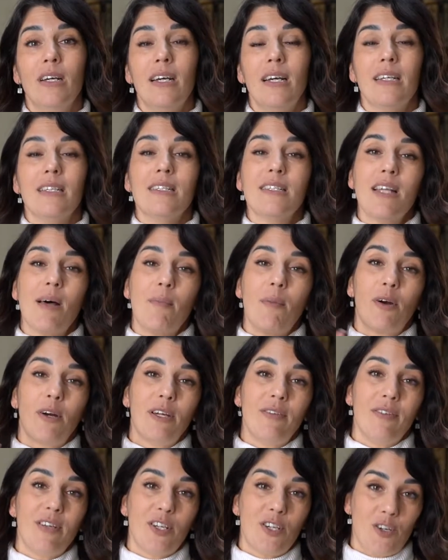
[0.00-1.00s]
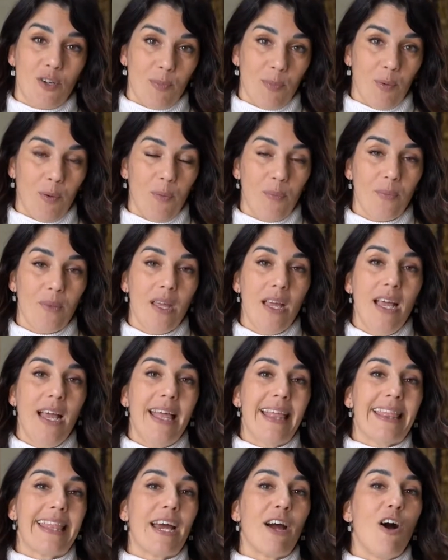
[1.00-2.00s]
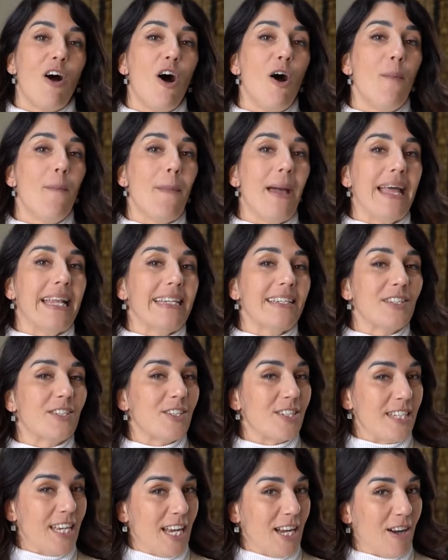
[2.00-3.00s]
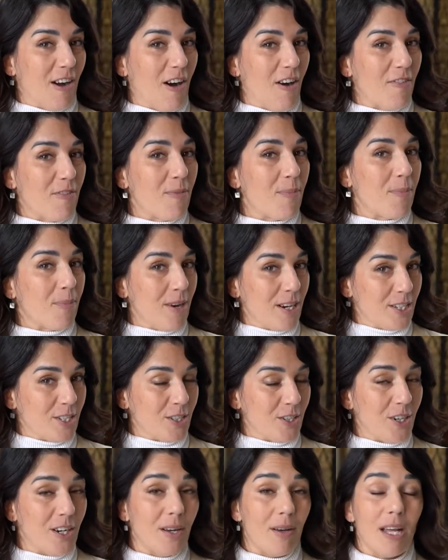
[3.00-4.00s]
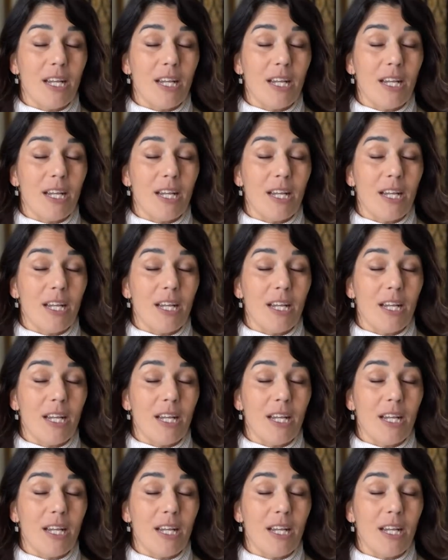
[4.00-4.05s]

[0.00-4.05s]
and some are even triple. They're all meant to take off pressure,